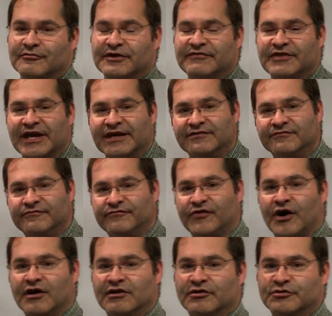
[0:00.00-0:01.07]
We then
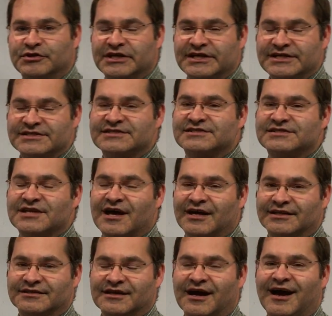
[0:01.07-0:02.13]
followed his
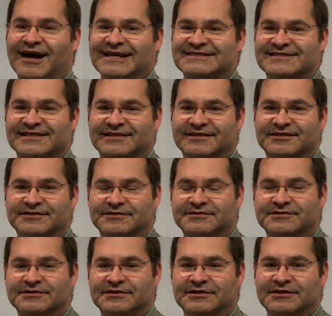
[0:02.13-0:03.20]
son, Isaac,
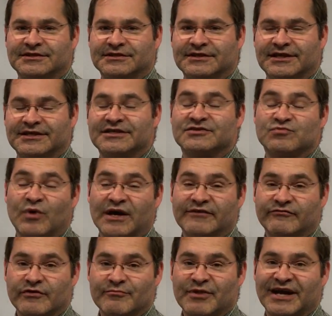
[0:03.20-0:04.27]
and his
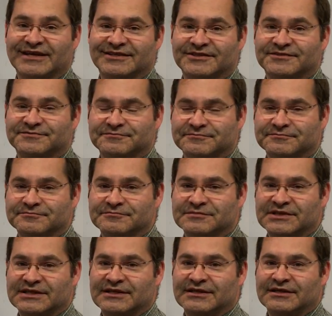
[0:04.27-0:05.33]
wife, Rebekah.
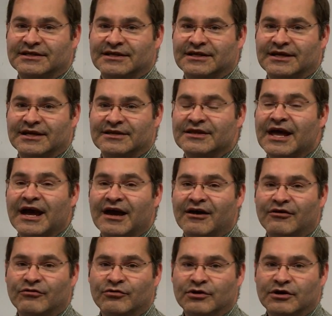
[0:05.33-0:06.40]
And
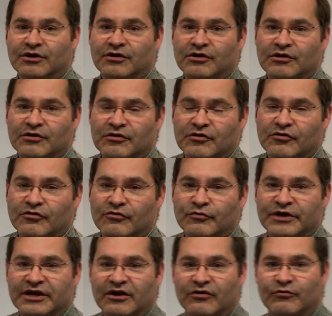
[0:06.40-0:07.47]
now
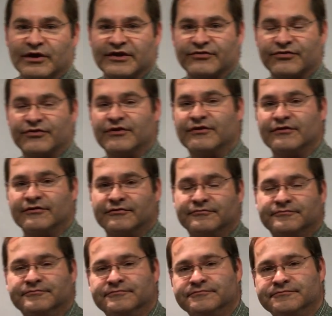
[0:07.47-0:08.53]
we are with
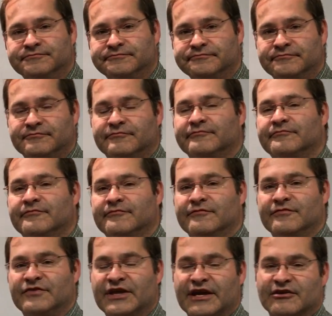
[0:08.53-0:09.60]

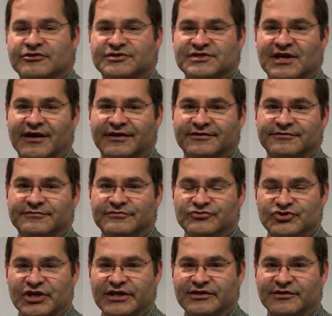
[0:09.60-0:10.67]
their son,
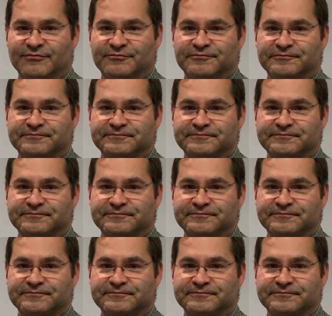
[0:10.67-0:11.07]
Jacob.